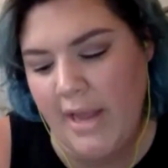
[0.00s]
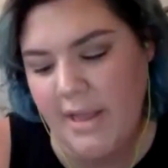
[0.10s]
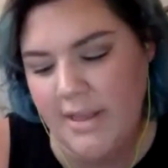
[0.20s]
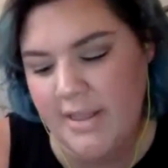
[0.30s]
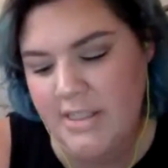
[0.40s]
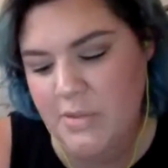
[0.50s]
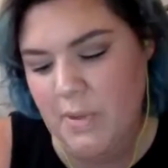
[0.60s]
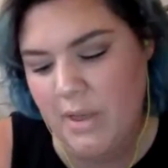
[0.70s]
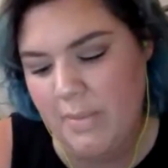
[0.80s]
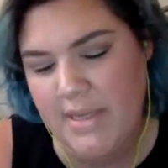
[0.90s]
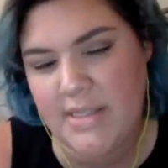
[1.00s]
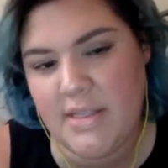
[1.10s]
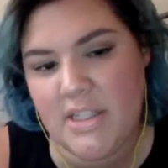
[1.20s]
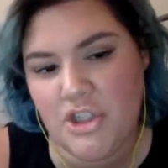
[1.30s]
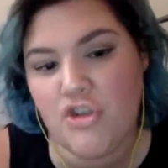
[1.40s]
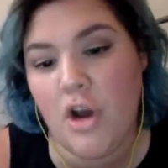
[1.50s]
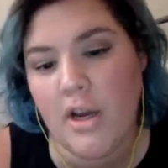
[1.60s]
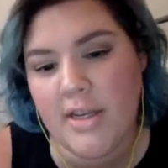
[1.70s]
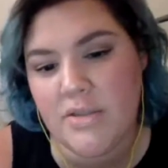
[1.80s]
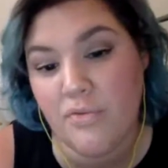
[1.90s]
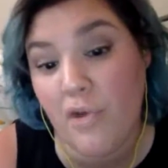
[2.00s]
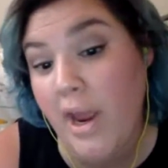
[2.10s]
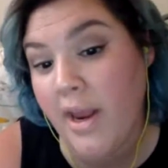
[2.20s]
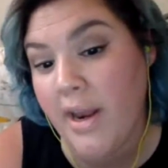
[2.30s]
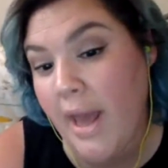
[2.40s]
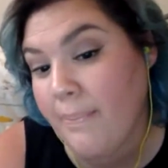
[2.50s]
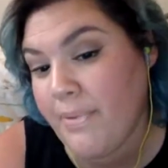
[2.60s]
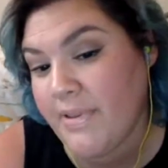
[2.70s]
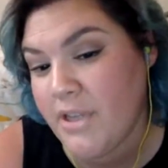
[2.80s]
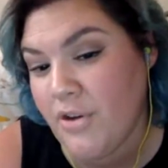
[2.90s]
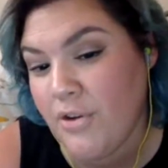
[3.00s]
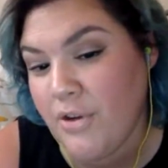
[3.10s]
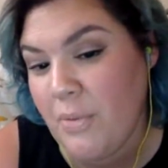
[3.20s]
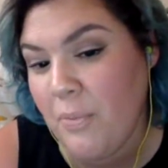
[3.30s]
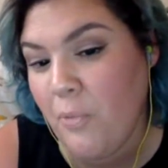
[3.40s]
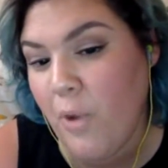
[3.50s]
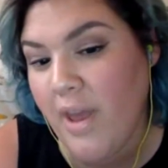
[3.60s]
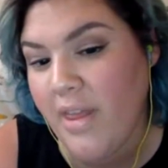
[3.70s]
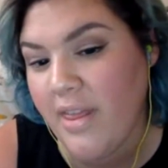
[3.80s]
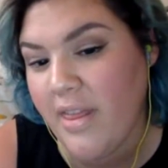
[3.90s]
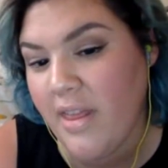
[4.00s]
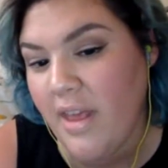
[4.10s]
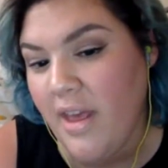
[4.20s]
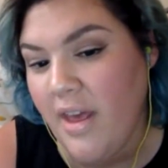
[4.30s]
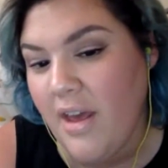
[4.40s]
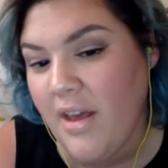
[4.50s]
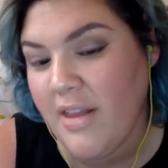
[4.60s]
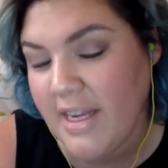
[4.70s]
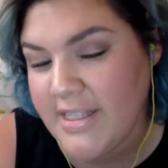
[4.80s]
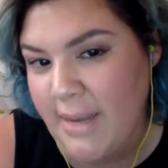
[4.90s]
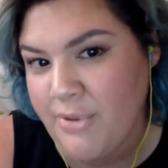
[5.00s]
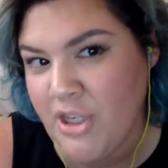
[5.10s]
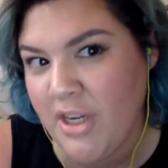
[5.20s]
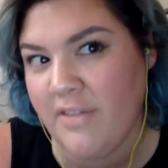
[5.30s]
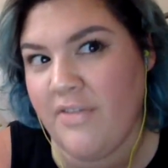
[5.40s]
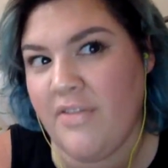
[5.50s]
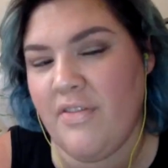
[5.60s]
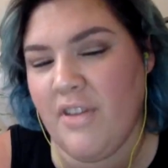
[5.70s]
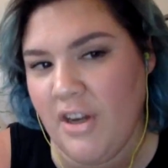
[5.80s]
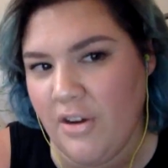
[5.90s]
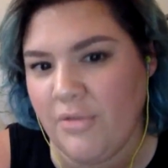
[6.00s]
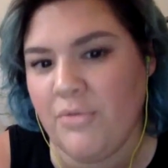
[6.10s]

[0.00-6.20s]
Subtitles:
think that this is one of the strongest written episode, with the exception of, you know,